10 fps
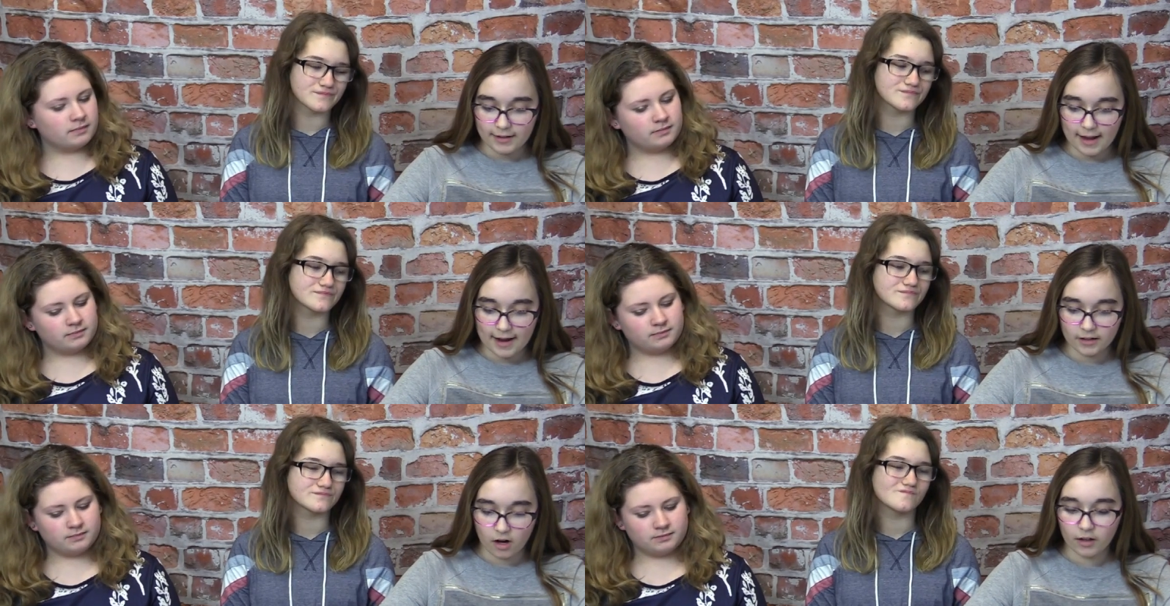Speaker 1: the
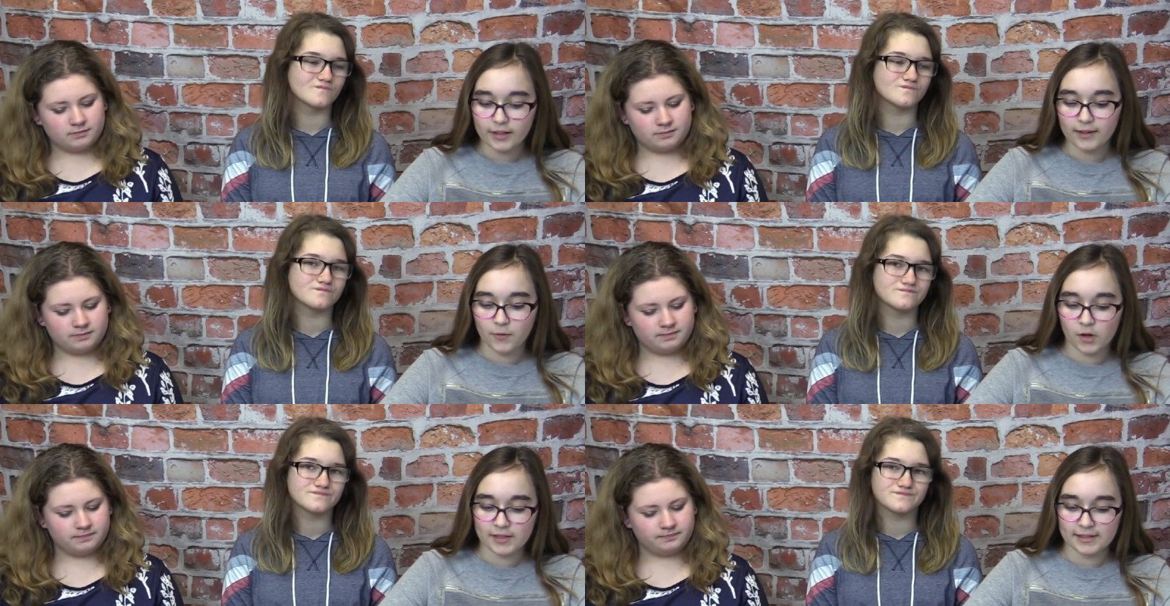end, all these
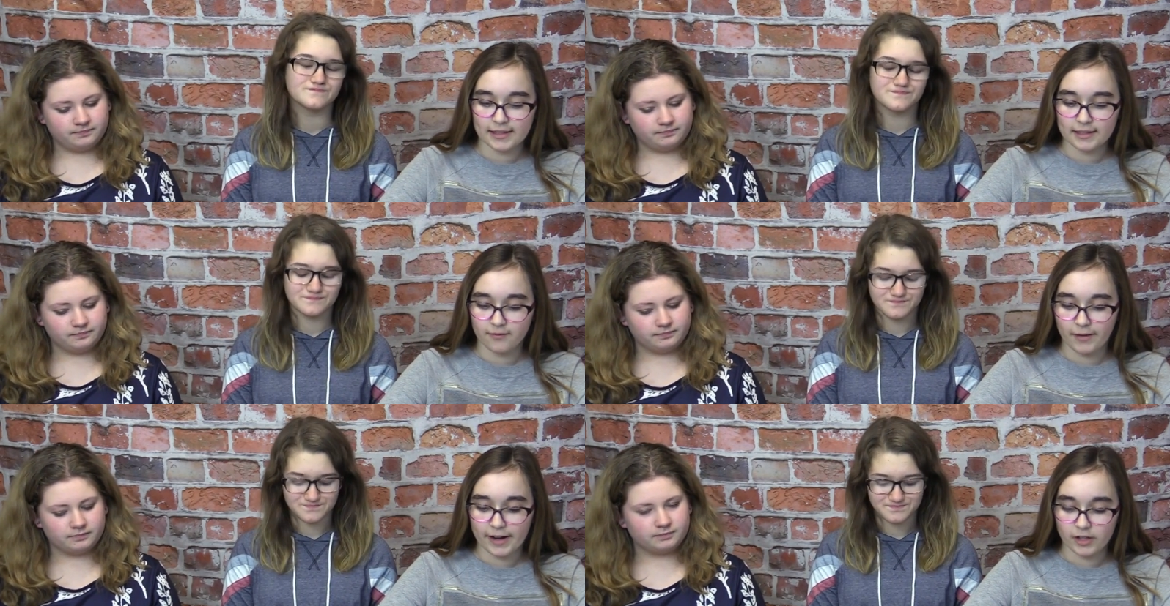faults and
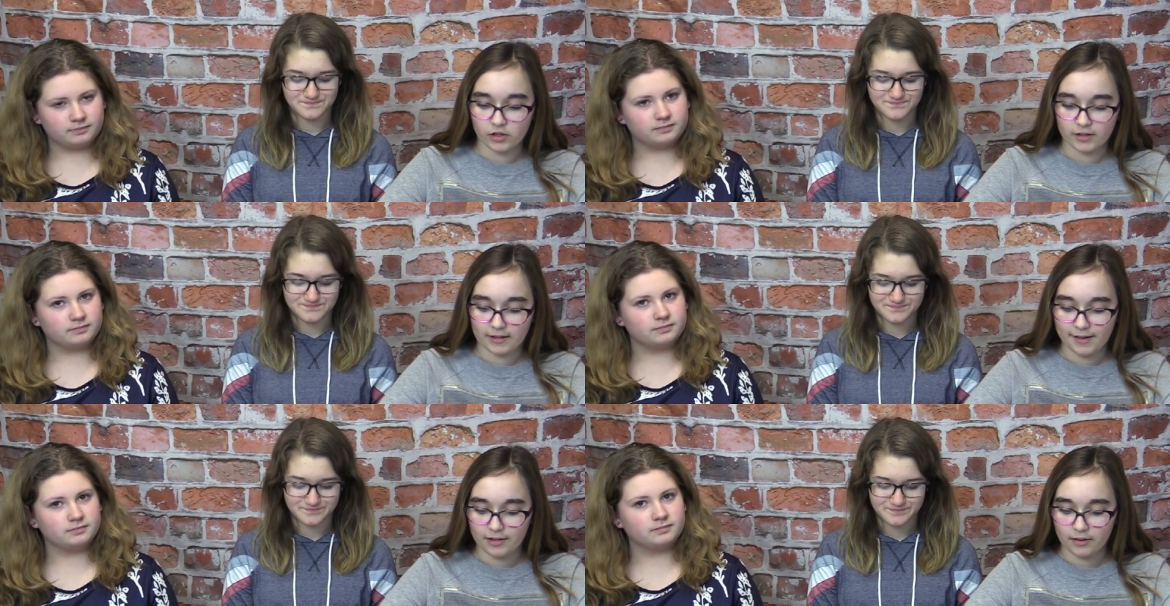disadvantages
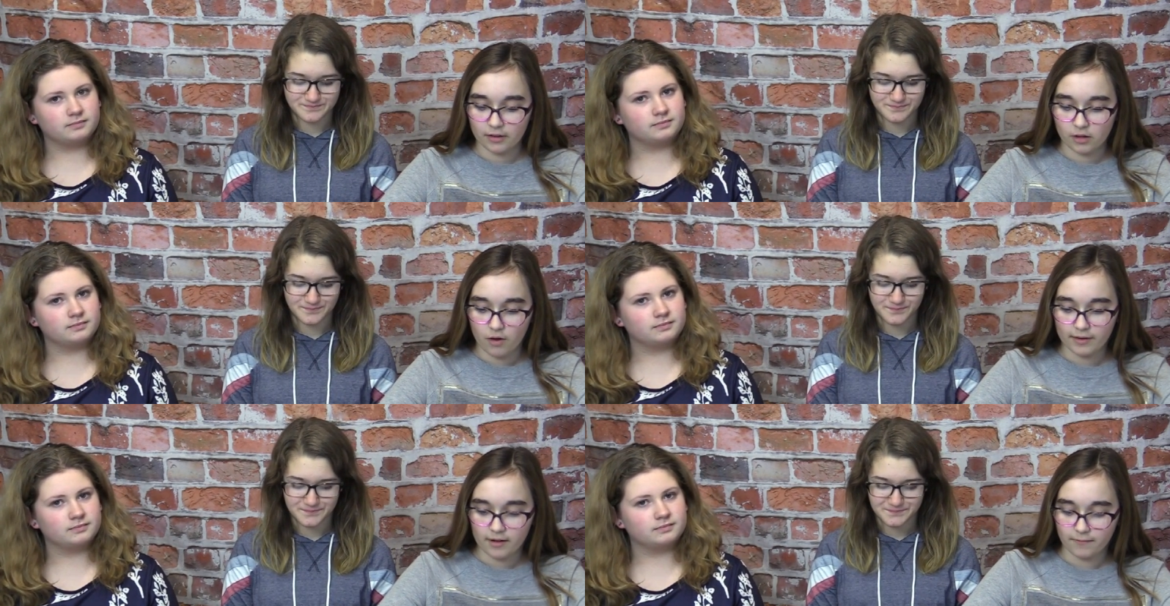led to the
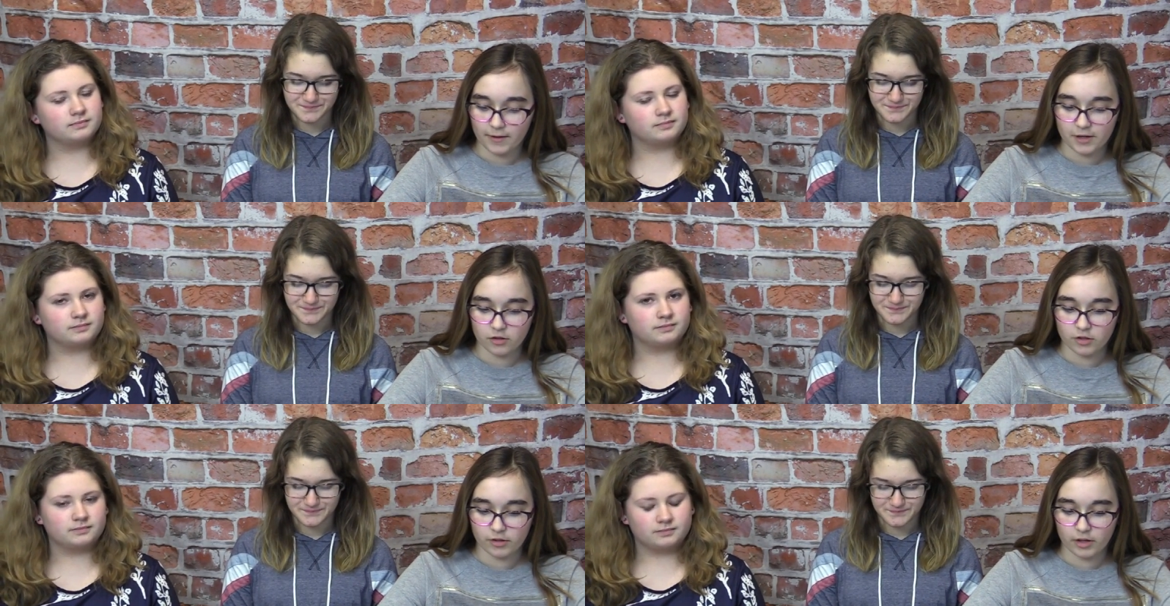closing of Fleischer
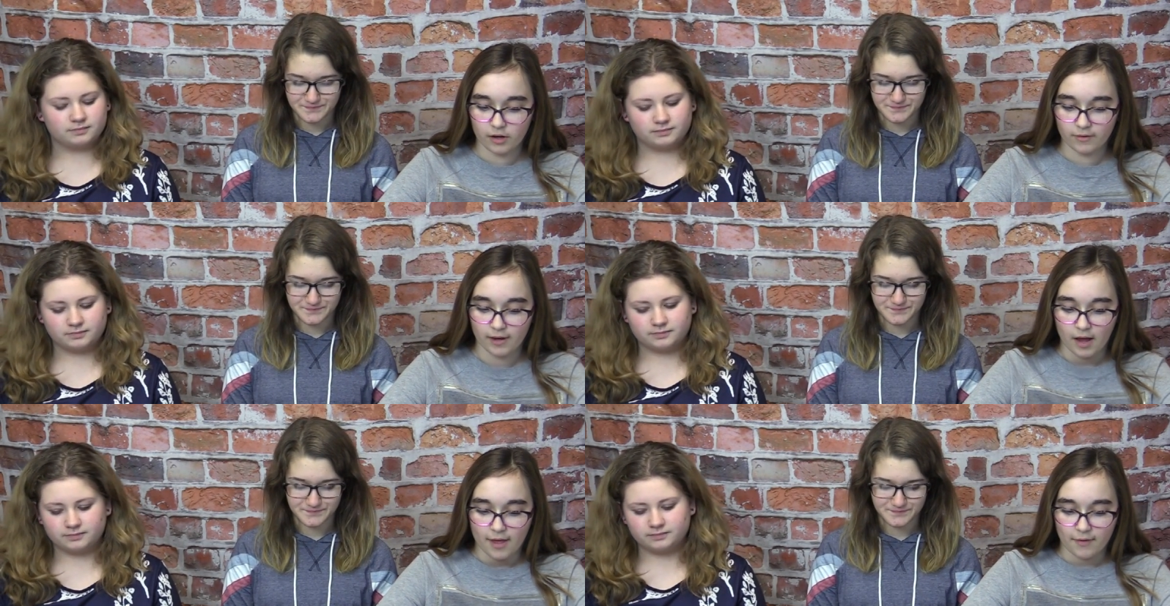Studios.
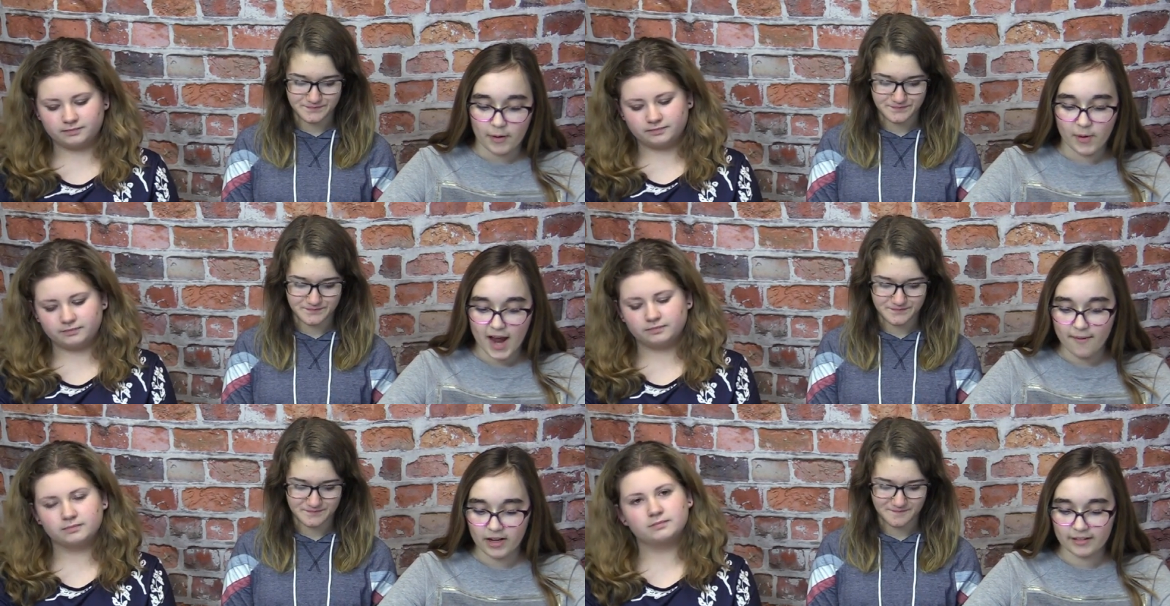They were
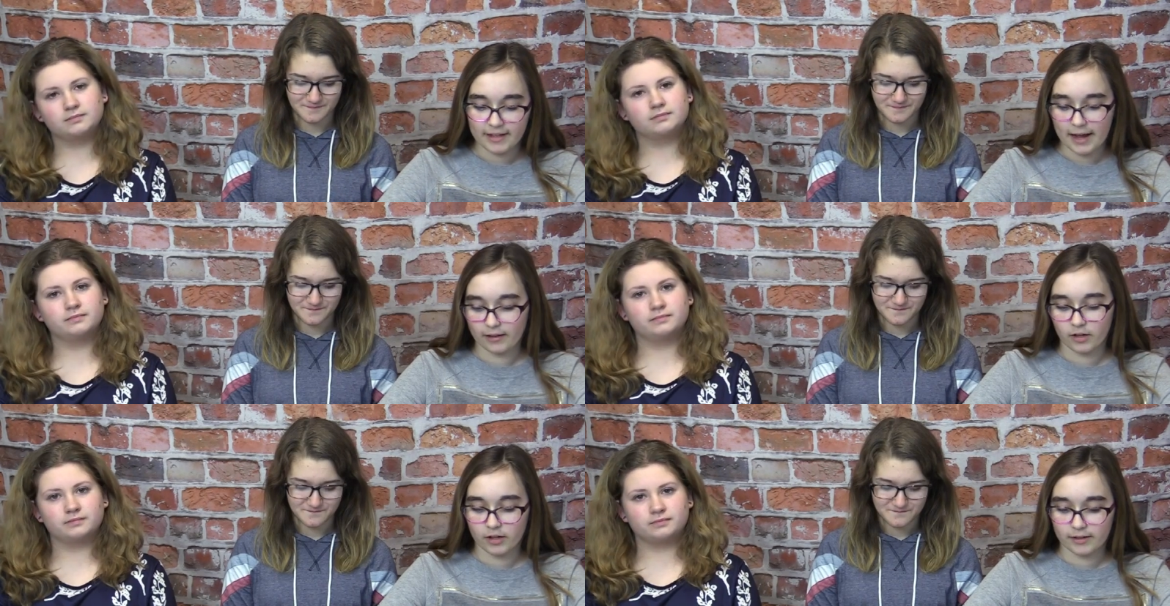heavy in debt
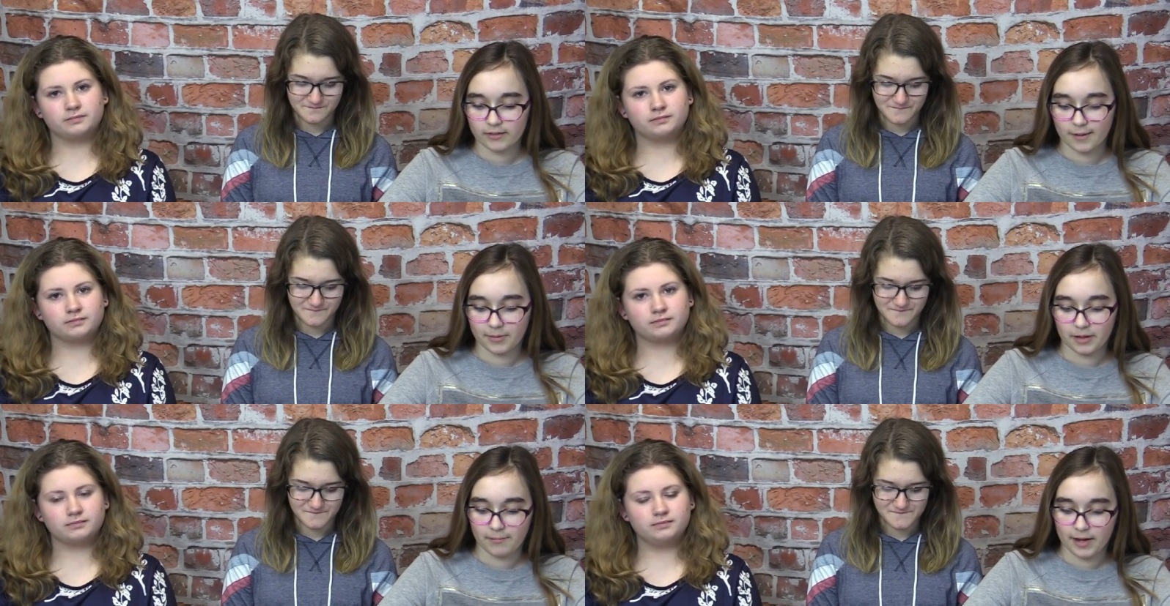and couldn't stop
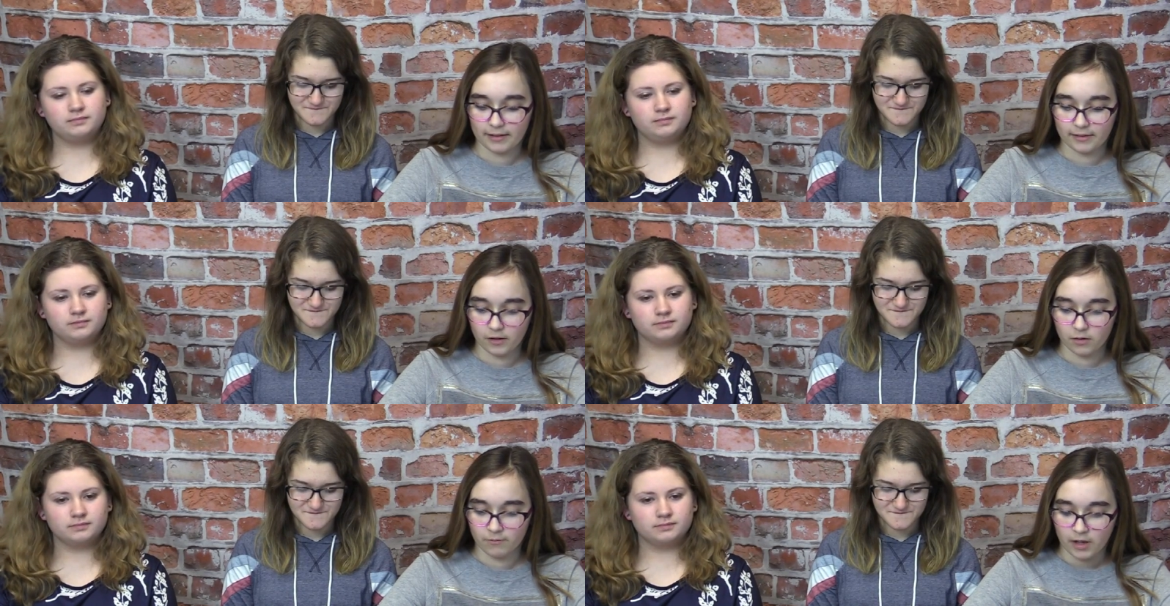the impending
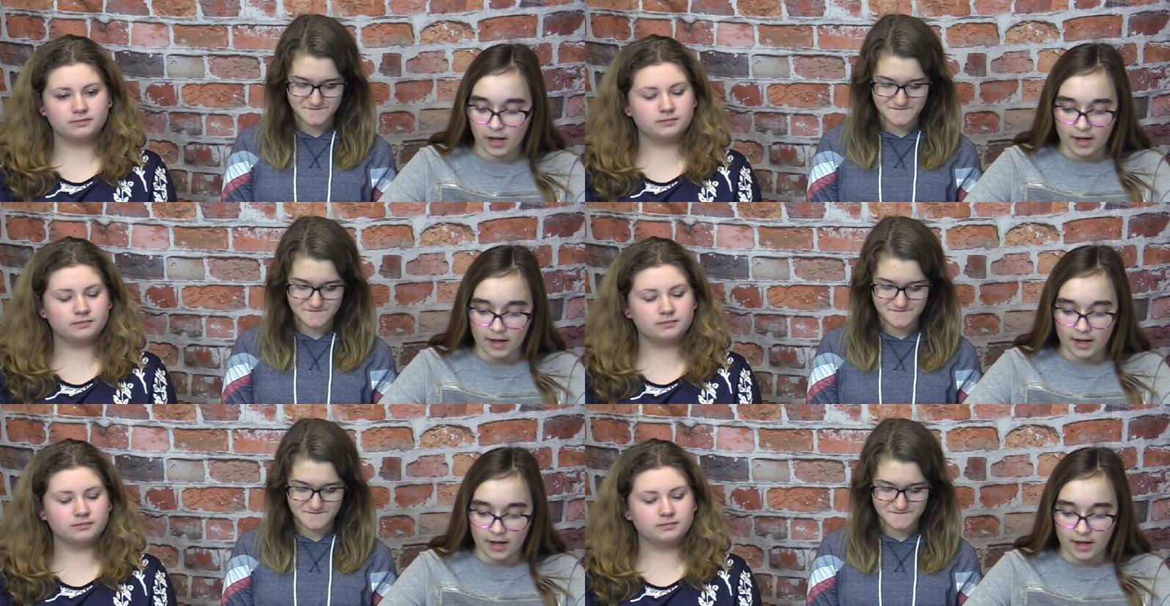doom.